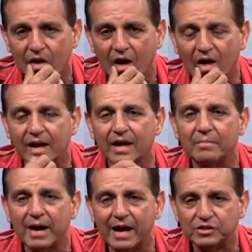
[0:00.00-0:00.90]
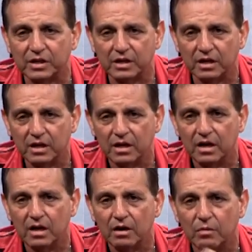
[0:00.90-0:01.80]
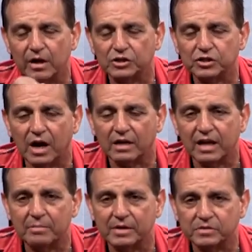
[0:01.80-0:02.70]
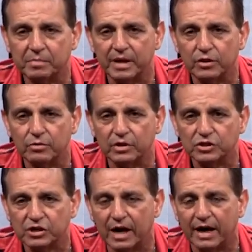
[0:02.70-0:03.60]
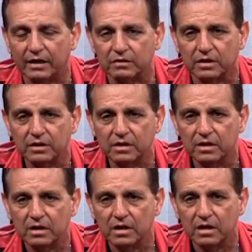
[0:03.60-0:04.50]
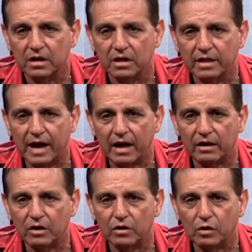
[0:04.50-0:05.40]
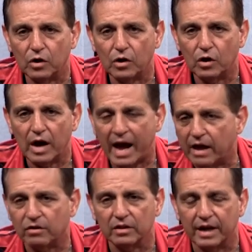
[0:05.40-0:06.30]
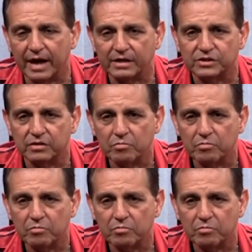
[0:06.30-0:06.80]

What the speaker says: I can't imagine what a shock that must be to a child that had her legs